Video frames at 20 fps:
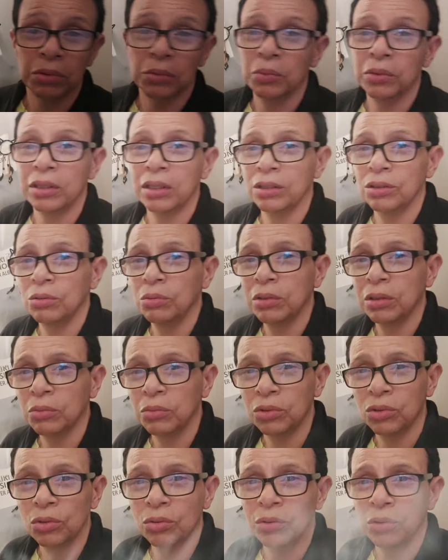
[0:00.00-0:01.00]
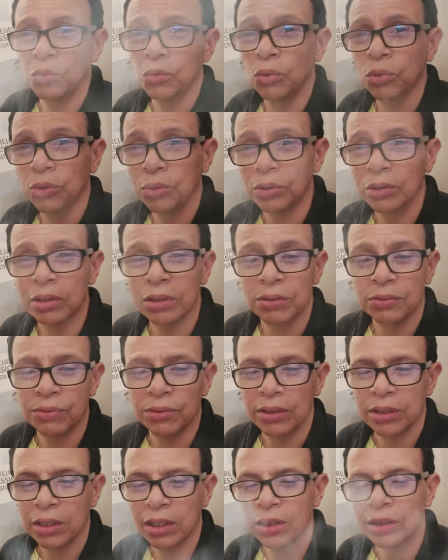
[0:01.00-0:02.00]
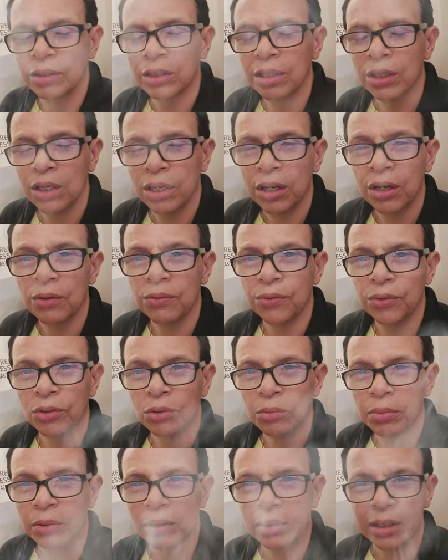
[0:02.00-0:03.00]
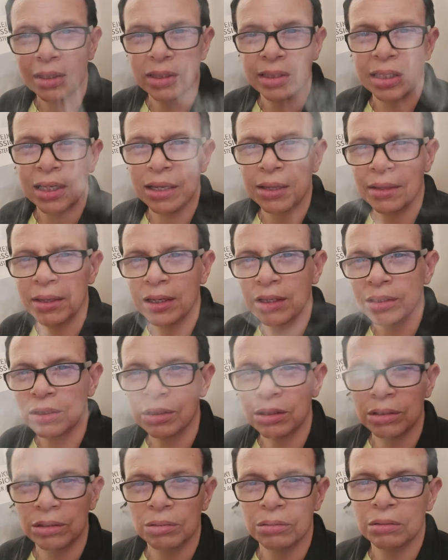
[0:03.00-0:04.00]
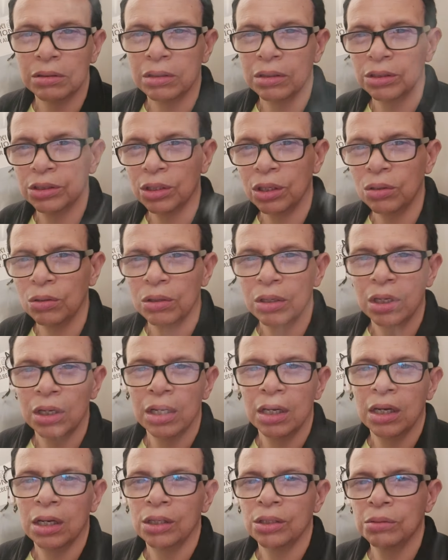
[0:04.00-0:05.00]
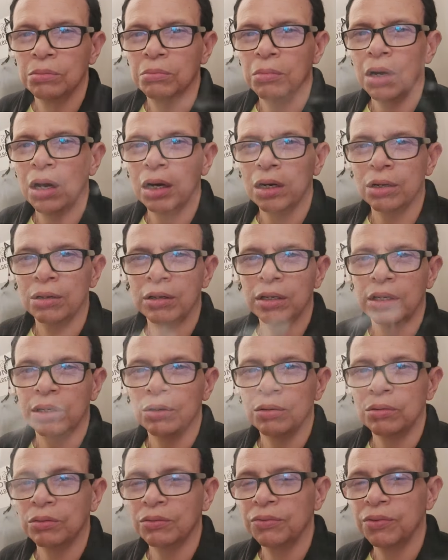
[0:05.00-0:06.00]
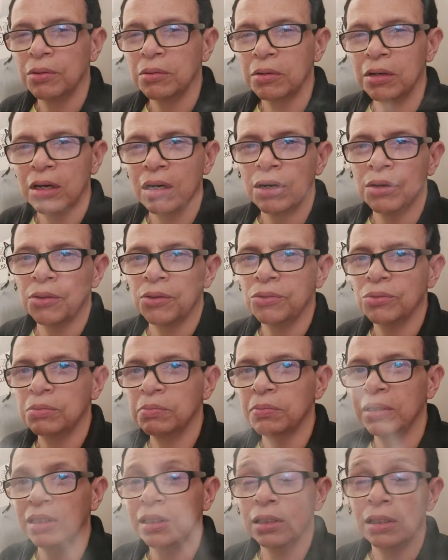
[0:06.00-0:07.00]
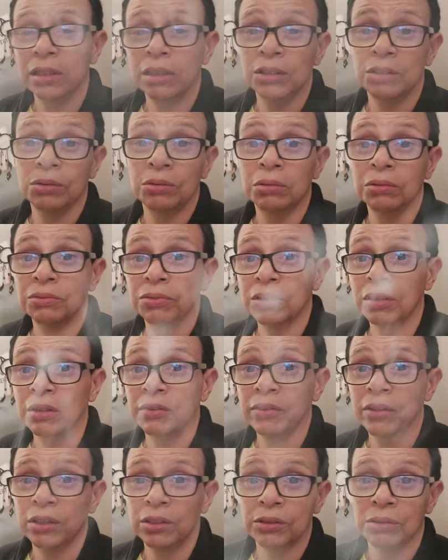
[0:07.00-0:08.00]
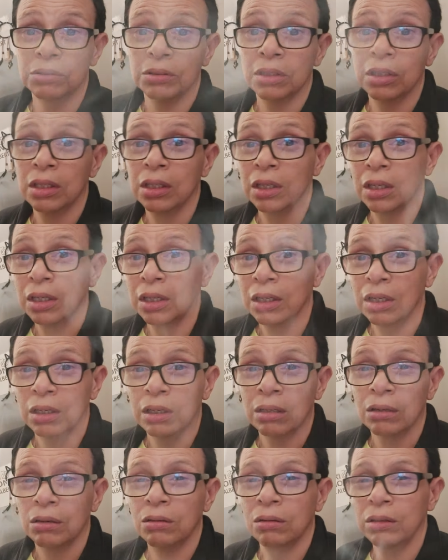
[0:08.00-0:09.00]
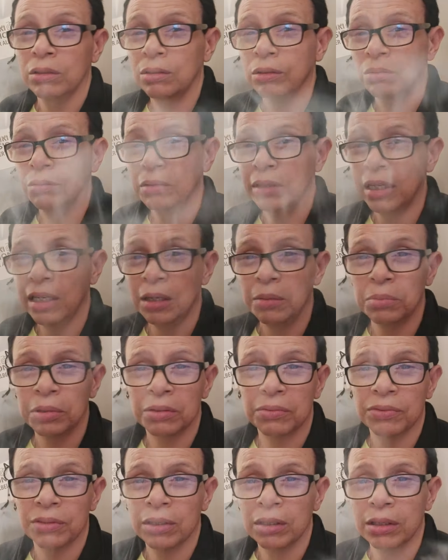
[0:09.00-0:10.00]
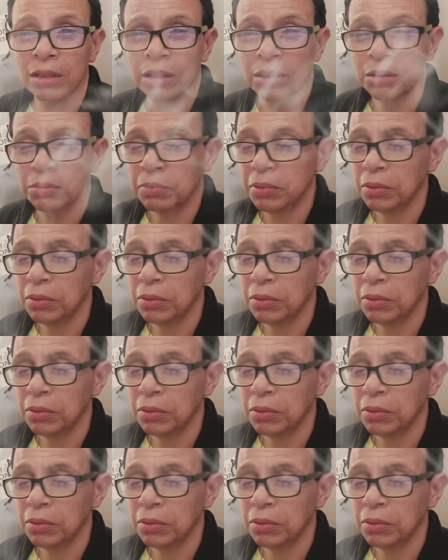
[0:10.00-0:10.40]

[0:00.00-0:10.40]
But we're not doing that. We're doing words. It's verbal. They're saying things to you. So, mocking you in front of others. Belittling you in front of others. Calling you names in front of others.